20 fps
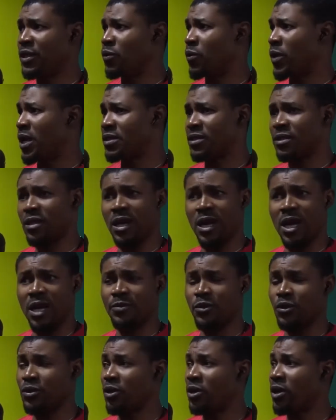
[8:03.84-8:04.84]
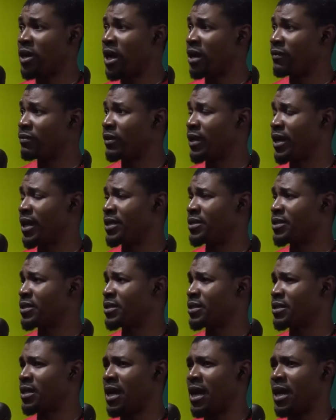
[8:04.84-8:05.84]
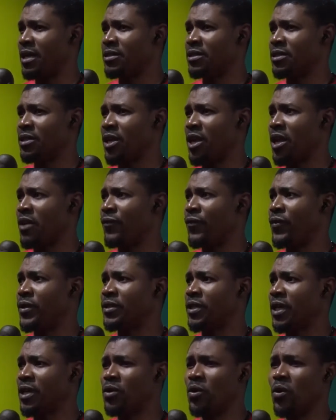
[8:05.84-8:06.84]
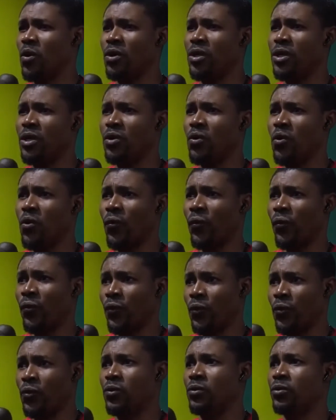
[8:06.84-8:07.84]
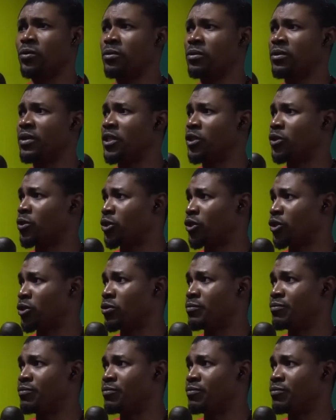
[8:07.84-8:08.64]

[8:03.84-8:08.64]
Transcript: WhatsApps, you don't have this. And if it can only go through the social